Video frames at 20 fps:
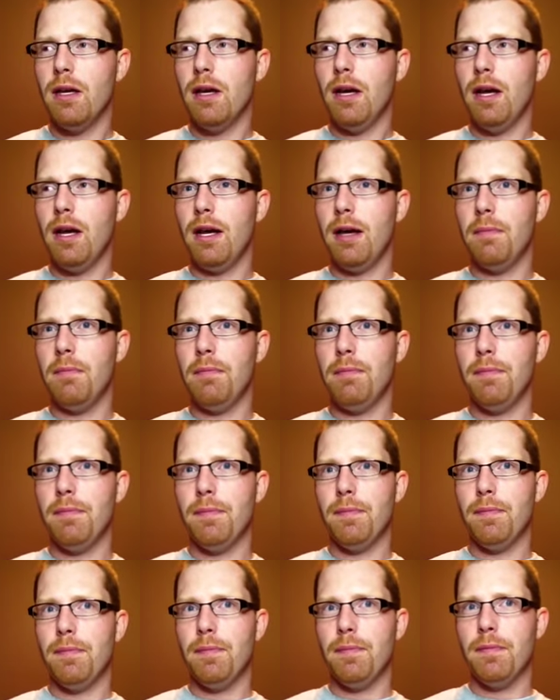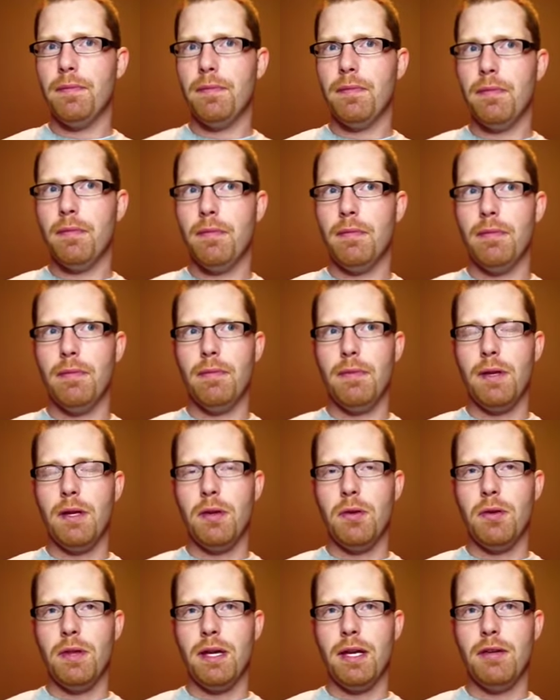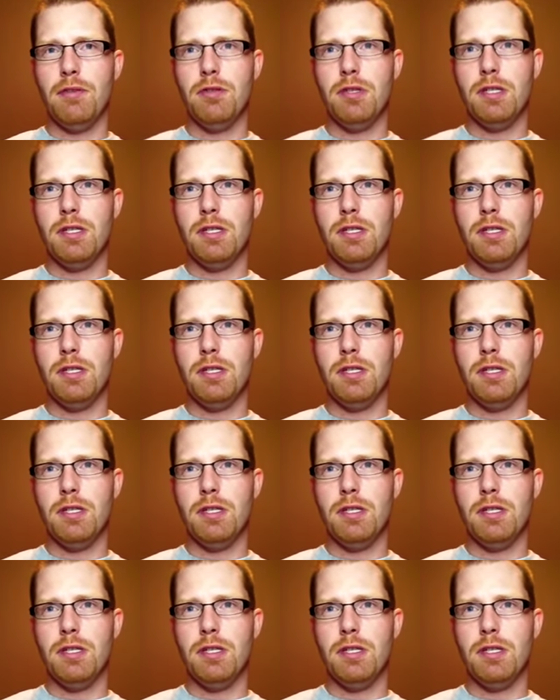that gives you